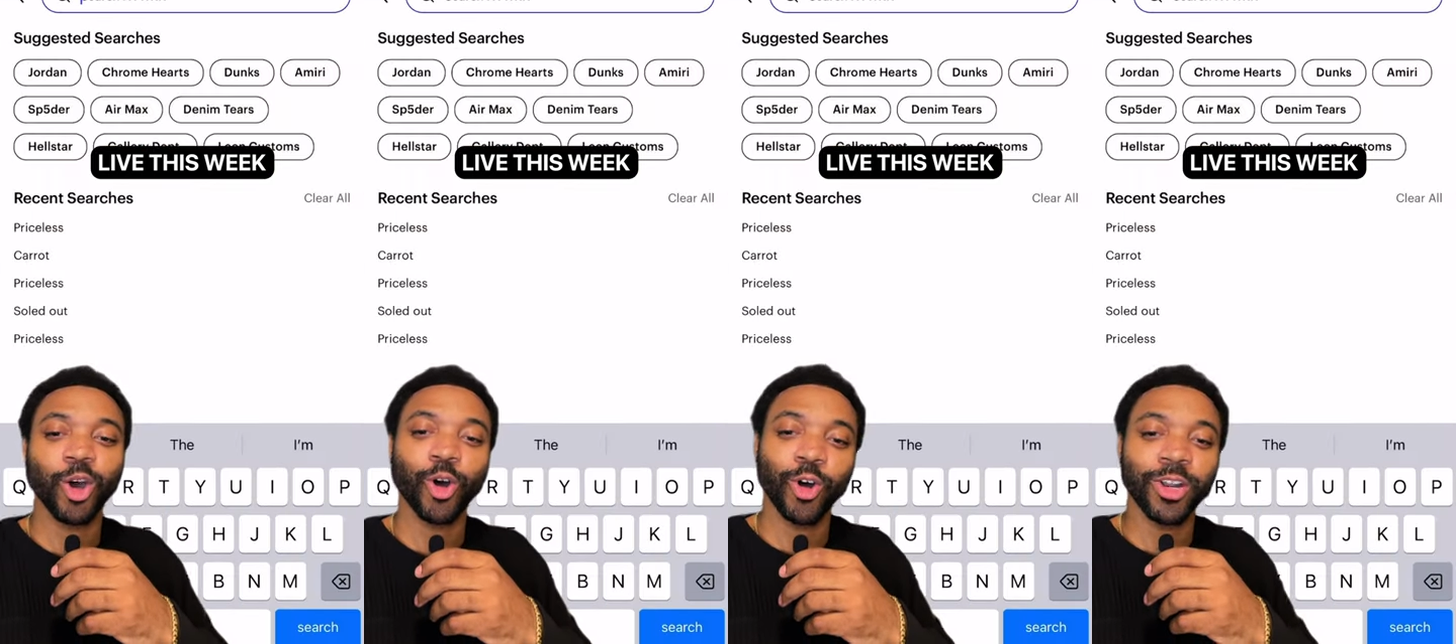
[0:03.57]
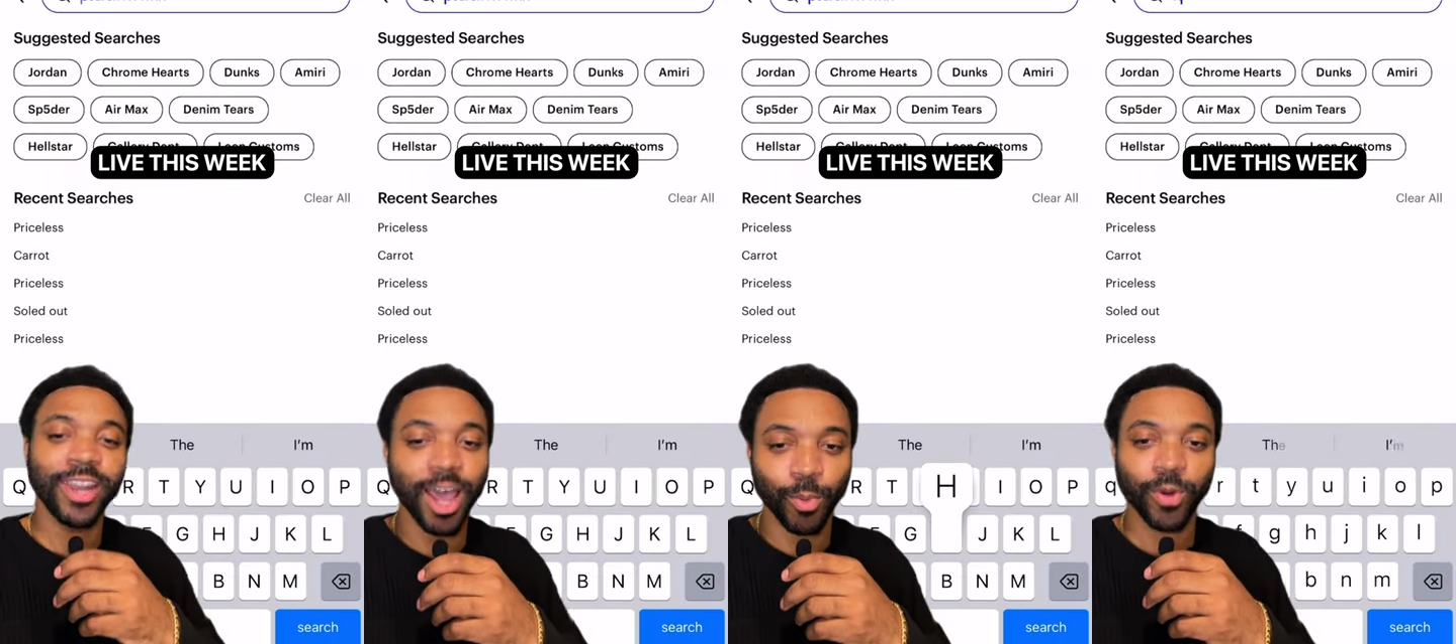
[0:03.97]
on
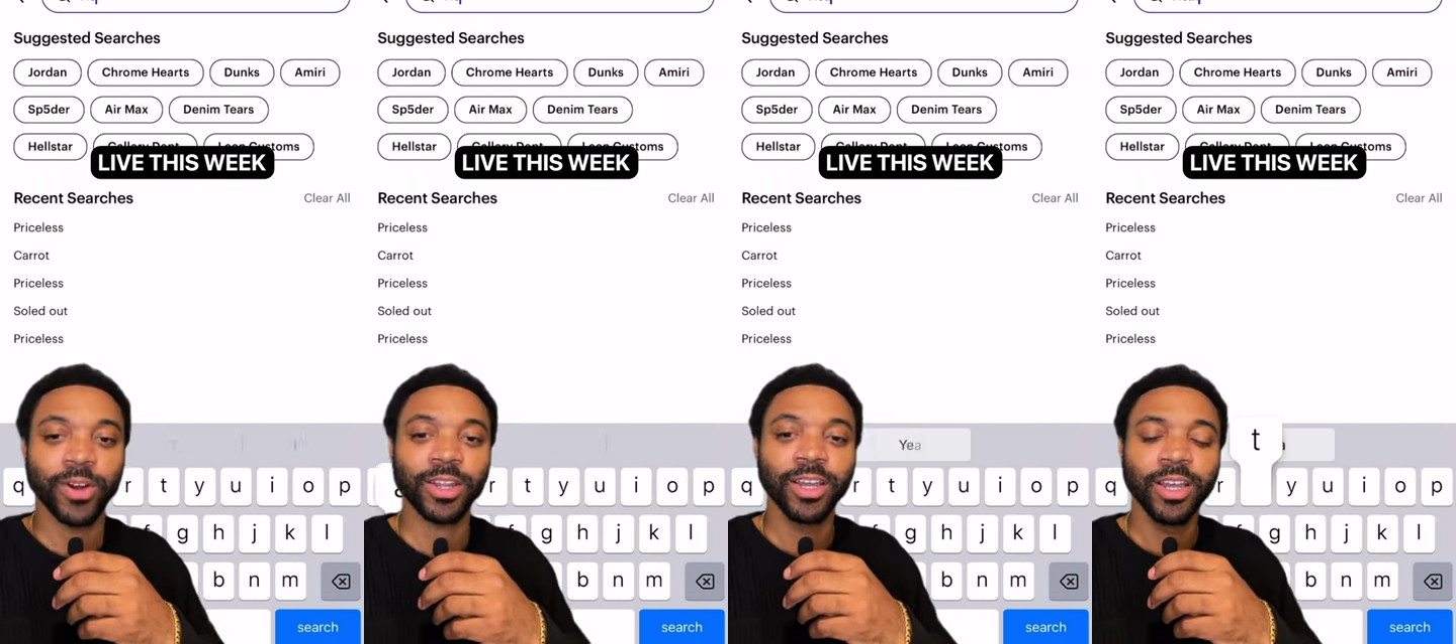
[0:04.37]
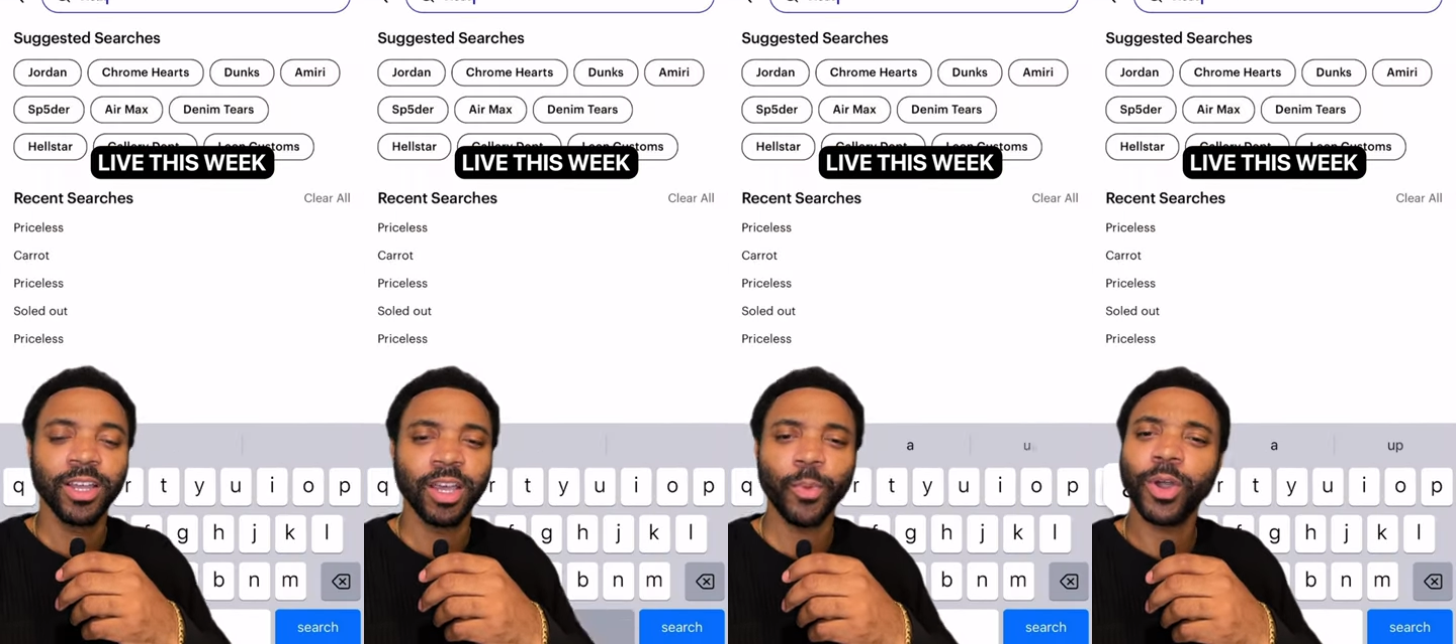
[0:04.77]
Network.
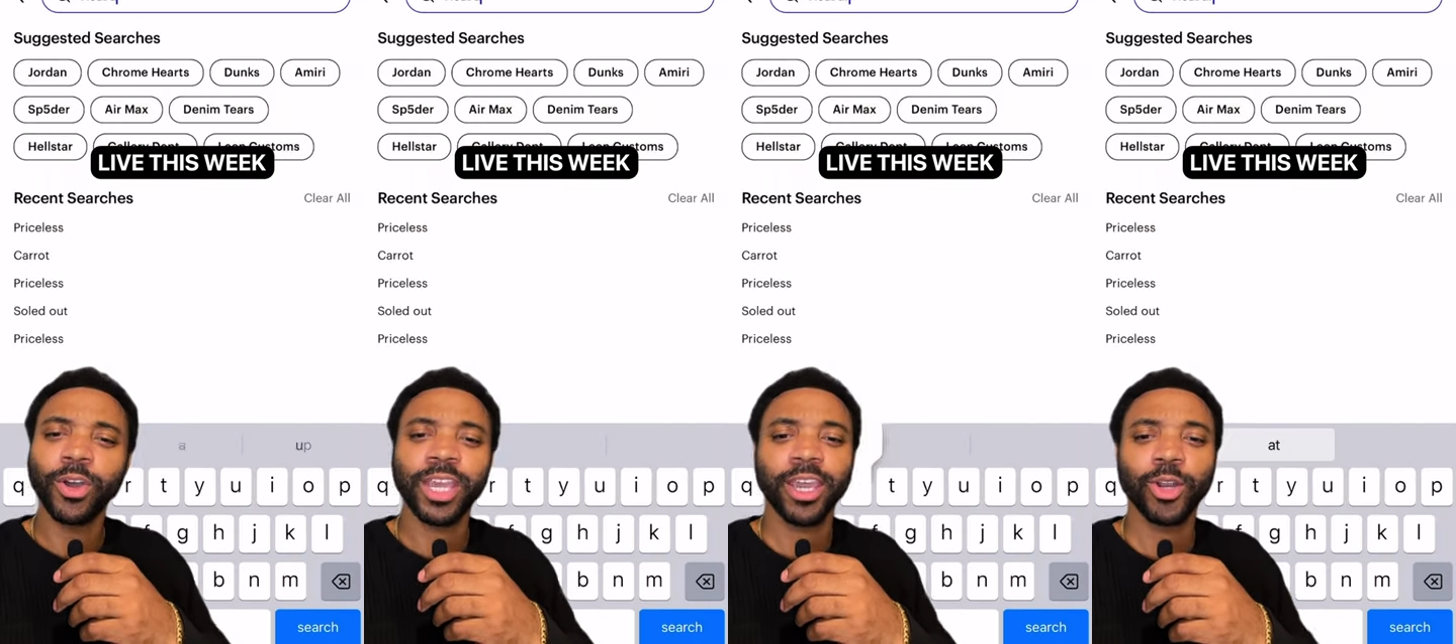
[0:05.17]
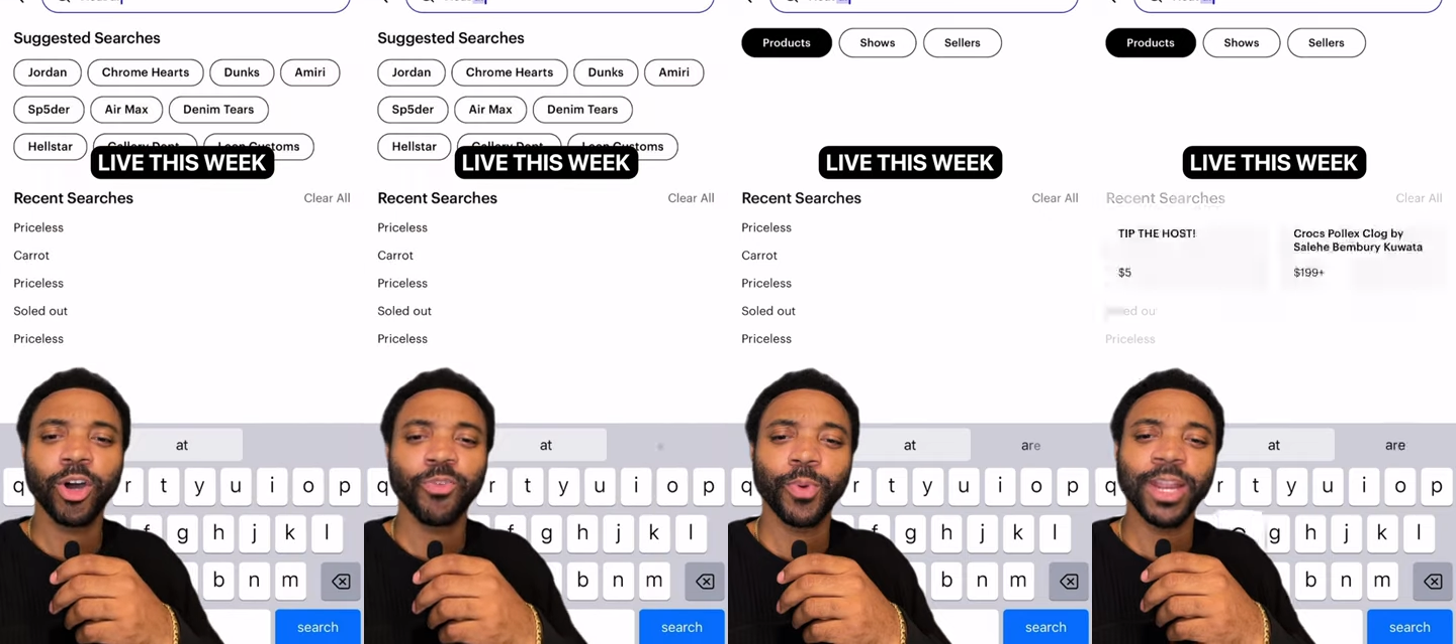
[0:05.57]
And we're gonna kick it
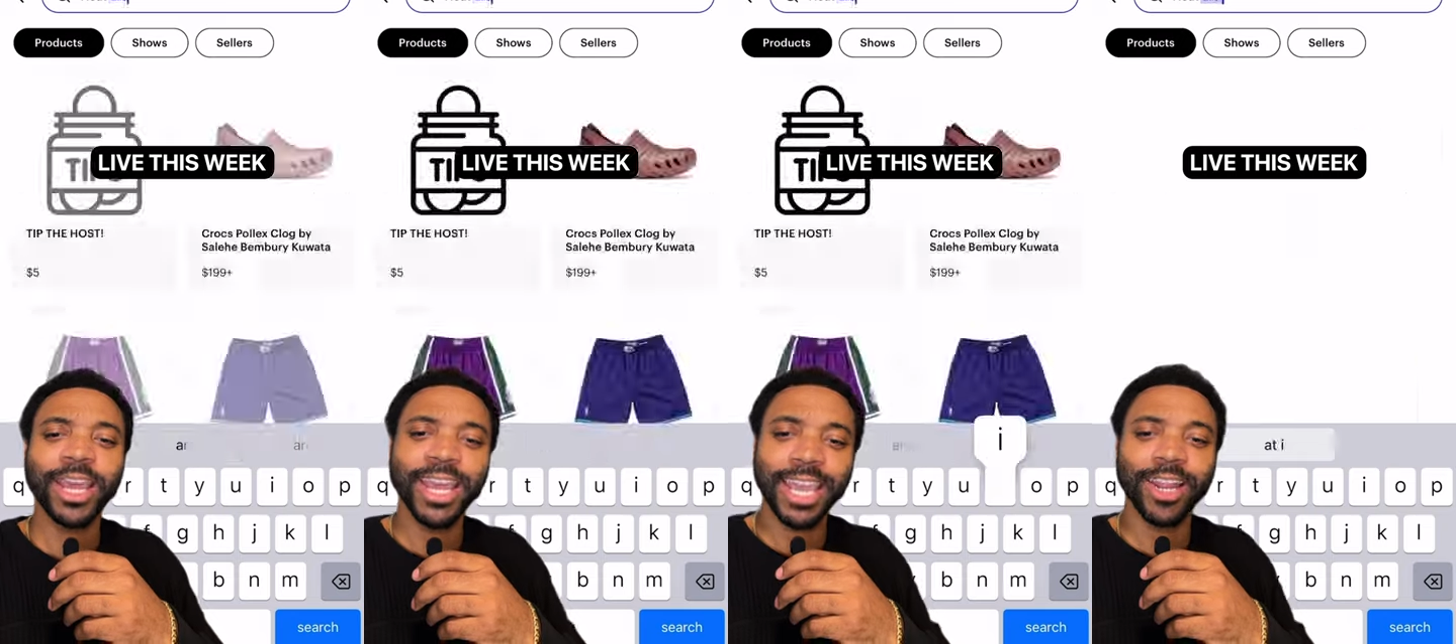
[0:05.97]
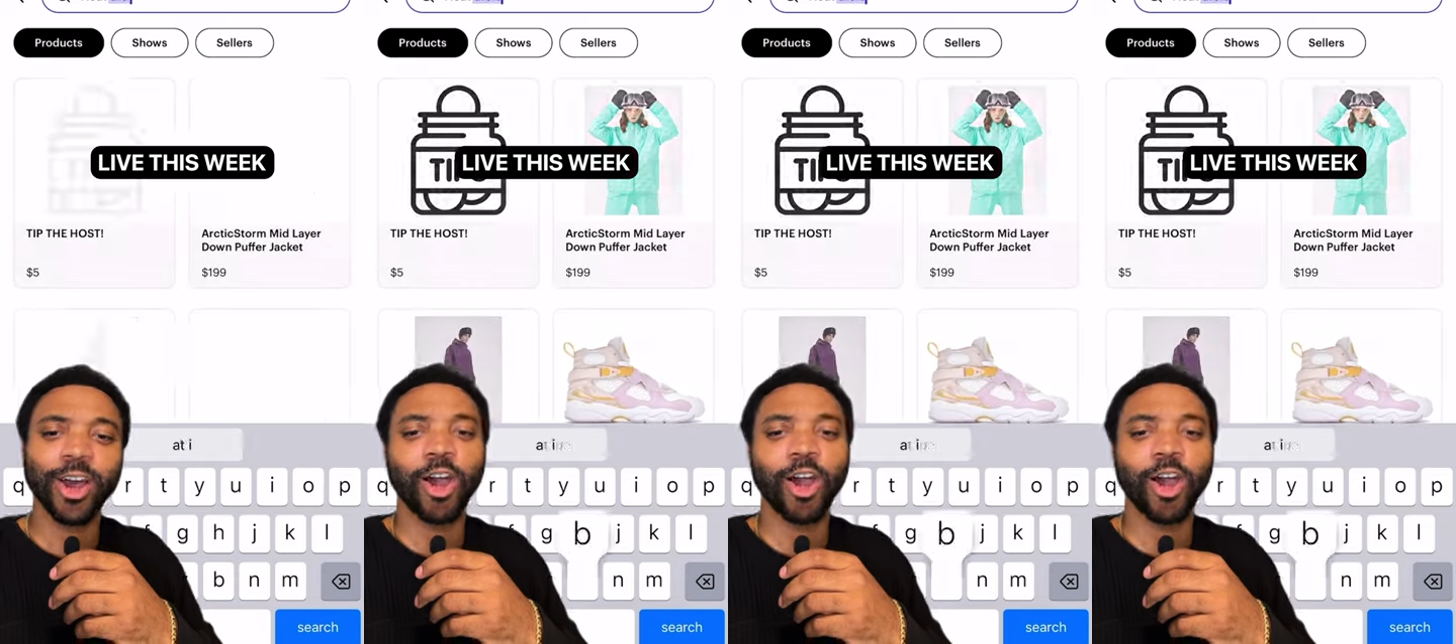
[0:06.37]
off with Heat